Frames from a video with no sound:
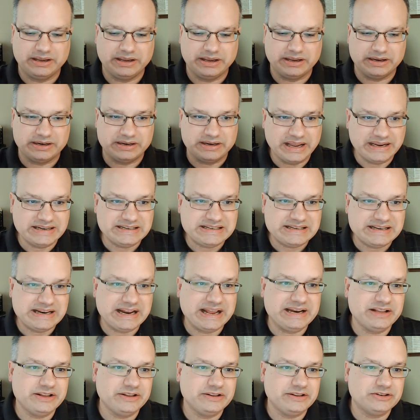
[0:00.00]
in nineteen
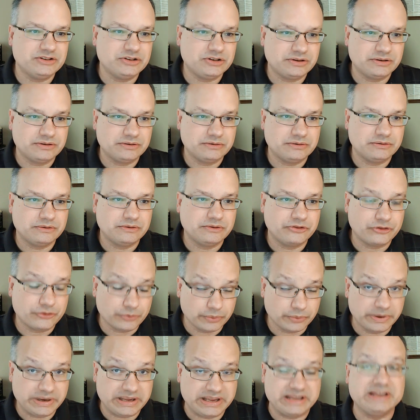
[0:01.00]

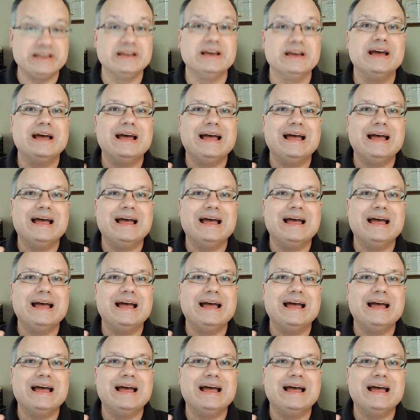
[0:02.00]
eighty-three,